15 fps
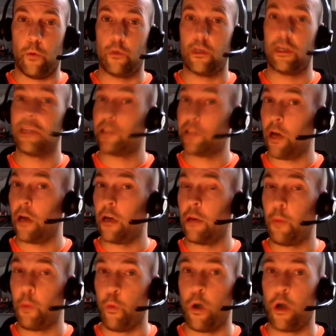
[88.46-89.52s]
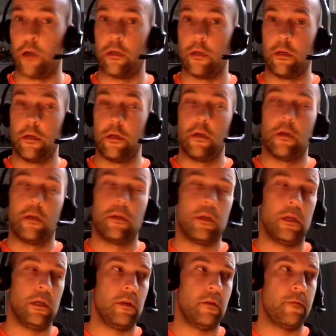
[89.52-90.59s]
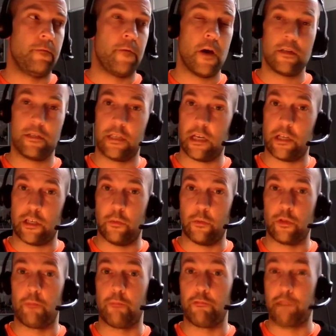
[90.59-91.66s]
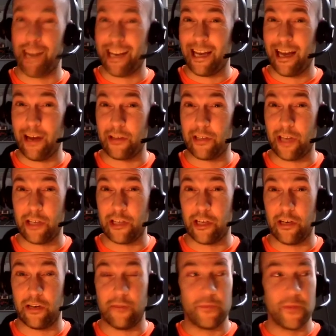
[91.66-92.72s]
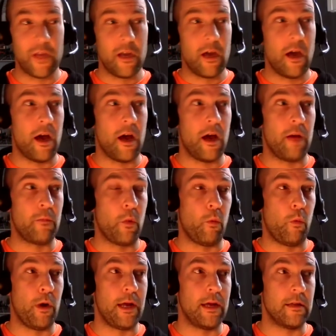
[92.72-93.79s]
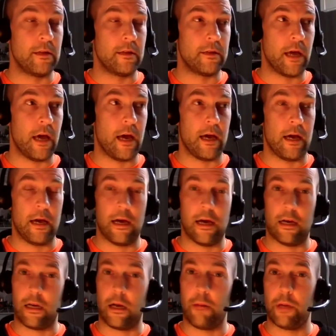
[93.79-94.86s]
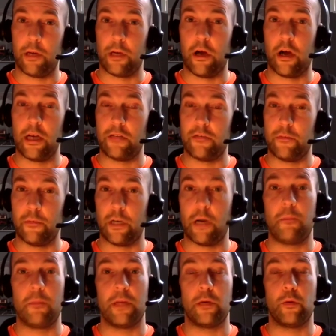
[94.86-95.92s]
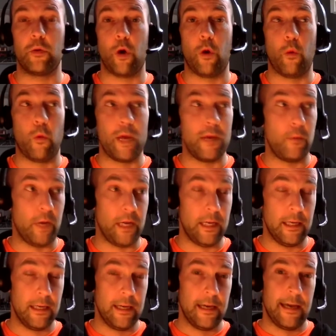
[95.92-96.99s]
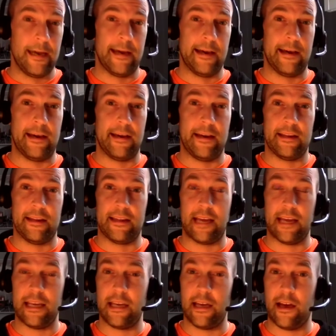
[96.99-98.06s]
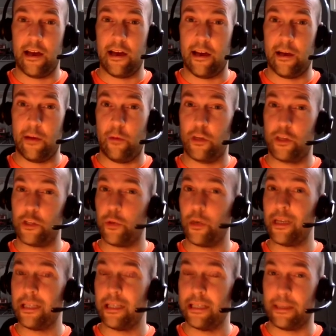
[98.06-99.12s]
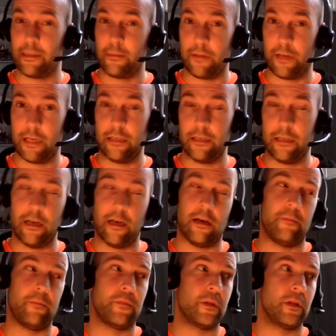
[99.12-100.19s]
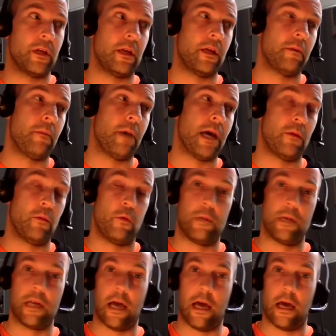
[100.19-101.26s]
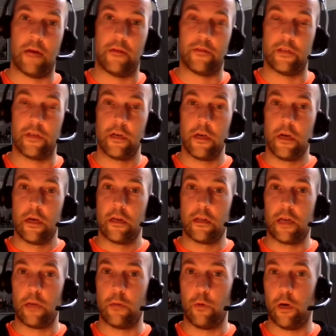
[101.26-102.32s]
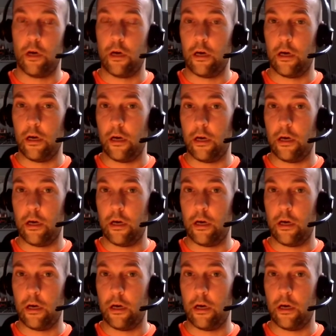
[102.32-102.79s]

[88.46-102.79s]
let's start. Number one. The first session was a breakout session with a couple of guys from a company called Awiwi. They were 20-something, man and woman, and the